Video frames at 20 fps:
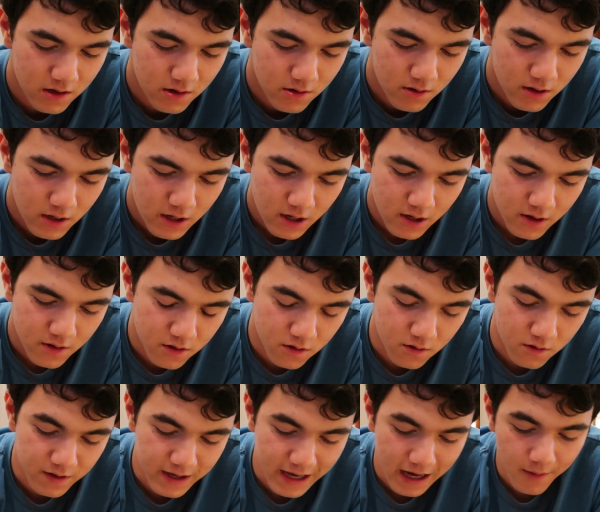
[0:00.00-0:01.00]
you
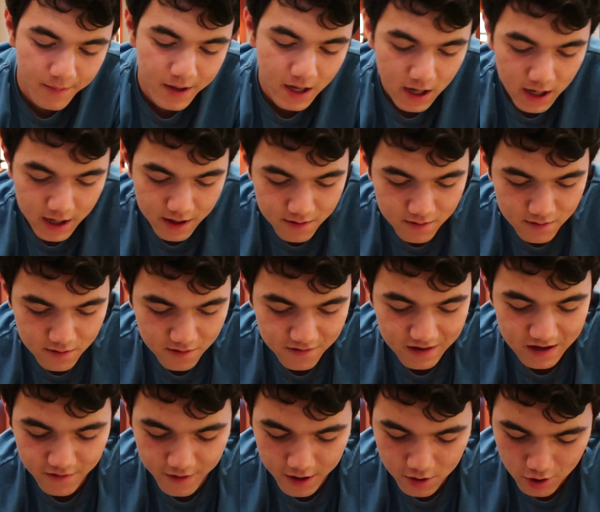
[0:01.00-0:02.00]
to the Albion, the
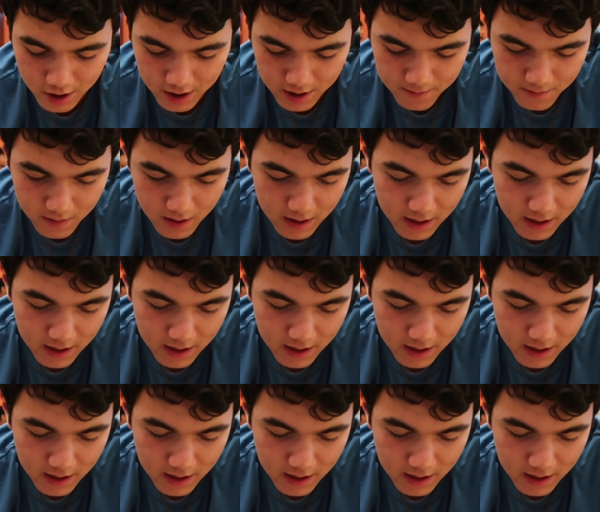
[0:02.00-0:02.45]
Sanctifier Dragon.